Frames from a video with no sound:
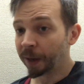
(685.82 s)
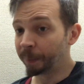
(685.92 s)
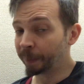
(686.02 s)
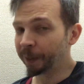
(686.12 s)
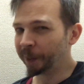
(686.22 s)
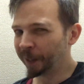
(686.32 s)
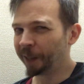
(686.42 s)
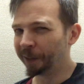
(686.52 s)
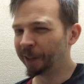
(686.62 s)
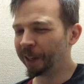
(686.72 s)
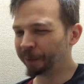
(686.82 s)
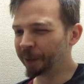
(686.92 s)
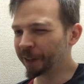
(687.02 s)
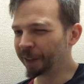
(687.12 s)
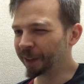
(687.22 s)
I've been playing that a lot
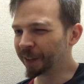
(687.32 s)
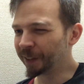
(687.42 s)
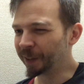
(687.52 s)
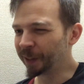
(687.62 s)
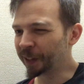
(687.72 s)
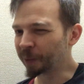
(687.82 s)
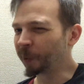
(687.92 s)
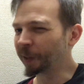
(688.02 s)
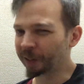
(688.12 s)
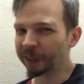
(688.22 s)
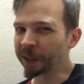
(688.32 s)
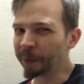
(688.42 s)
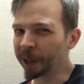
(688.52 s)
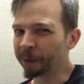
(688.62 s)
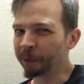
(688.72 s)
recently, so I just wanted to talk
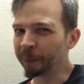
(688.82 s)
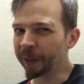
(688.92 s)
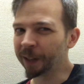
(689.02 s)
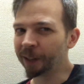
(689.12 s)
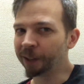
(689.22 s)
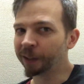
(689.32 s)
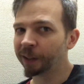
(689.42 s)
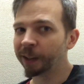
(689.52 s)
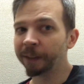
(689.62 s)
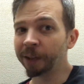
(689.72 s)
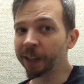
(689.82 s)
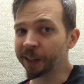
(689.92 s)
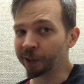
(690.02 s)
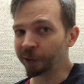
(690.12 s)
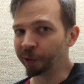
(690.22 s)
about it for a bit and give you
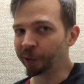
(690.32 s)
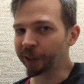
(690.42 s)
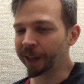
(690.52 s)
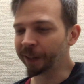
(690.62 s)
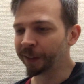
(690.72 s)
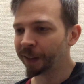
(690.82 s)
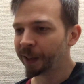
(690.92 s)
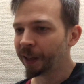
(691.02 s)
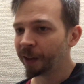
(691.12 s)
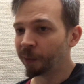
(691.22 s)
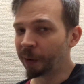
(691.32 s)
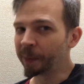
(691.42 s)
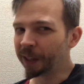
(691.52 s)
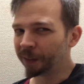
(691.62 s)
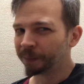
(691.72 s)
guys a little look at it. Well, I
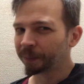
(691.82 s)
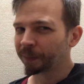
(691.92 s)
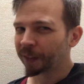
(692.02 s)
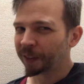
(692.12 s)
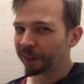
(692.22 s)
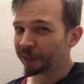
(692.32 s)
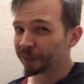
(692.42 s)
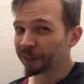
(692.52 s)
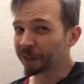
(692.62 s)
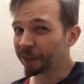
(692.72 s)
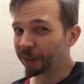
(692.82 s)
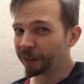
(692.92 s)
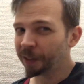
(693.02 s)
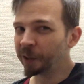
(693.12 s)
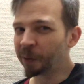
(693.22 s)
mean,
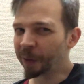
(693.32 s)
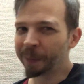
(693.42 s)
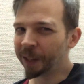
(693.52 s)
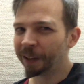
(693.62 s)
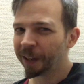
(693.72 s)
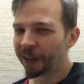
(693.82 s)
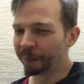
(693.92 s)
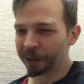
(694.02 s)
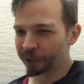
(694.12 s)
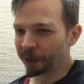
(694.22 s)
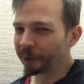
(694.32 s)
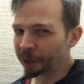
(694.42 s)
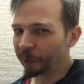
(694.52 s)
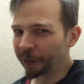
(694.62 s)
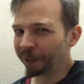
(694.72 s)
you know what I mean. I'm not showing
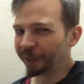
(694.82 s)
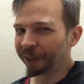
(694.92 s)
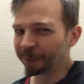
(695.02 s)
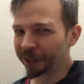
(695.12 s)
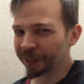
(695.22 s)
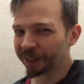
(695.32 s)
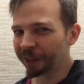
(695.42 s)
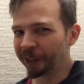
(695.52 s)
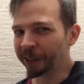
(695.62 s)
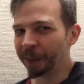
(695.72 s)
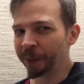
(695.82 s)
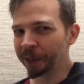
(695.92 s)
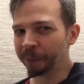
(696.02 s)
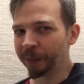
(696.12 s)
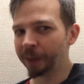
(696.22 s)
you anything. I'm just talking about
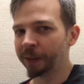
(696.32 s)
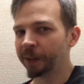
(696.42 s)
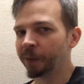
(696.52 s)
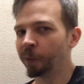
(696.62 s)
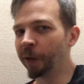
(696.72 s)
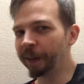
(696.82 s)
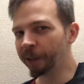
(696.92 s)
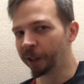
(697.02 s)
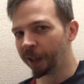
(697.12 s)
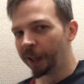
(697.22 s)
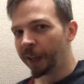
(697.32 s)
it, but whatever.